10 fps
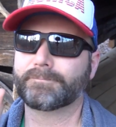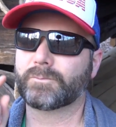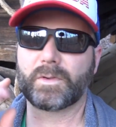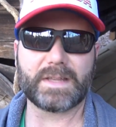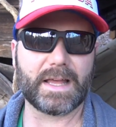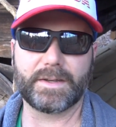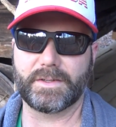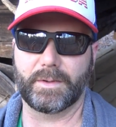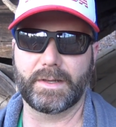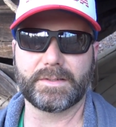We've got to
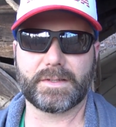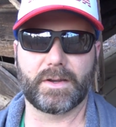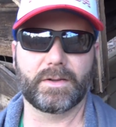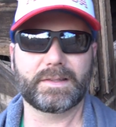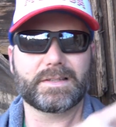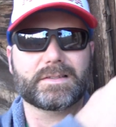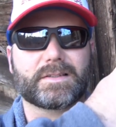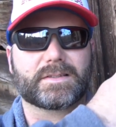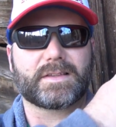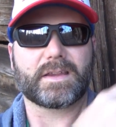do it. So this is
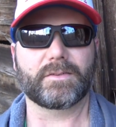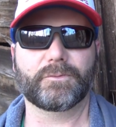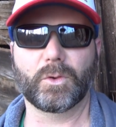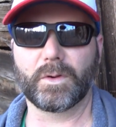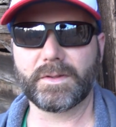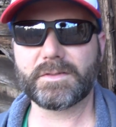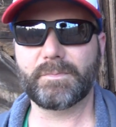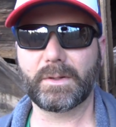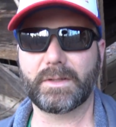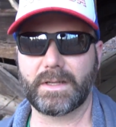the second floor. This
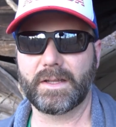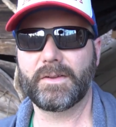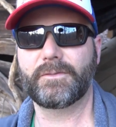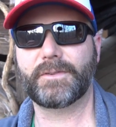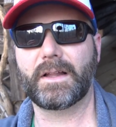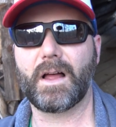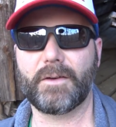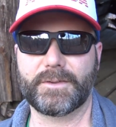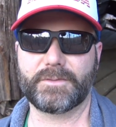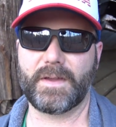building fell
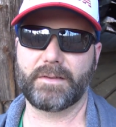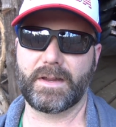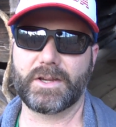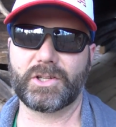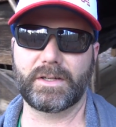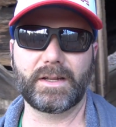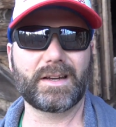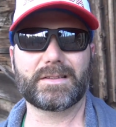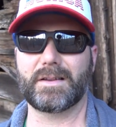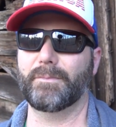off its foundation and
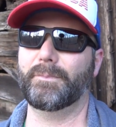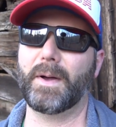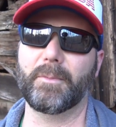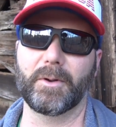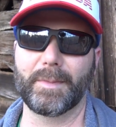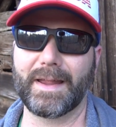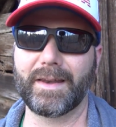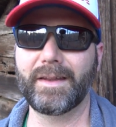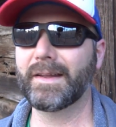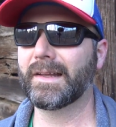it's a bummer, man.